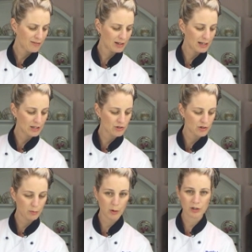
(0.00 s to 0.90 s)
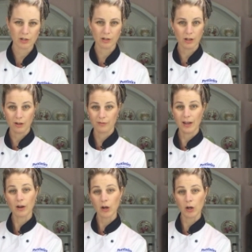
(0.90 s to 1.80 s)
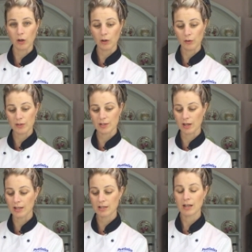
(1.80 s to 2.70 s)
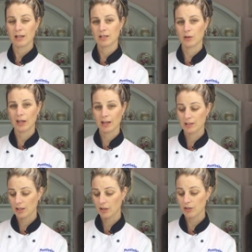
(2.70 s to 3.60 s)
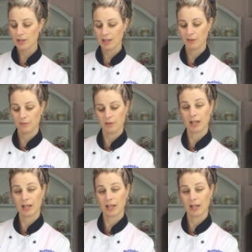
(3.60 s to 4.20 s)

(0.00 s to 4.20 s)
have an extra bottle of alcohol on the side so I can dilute it if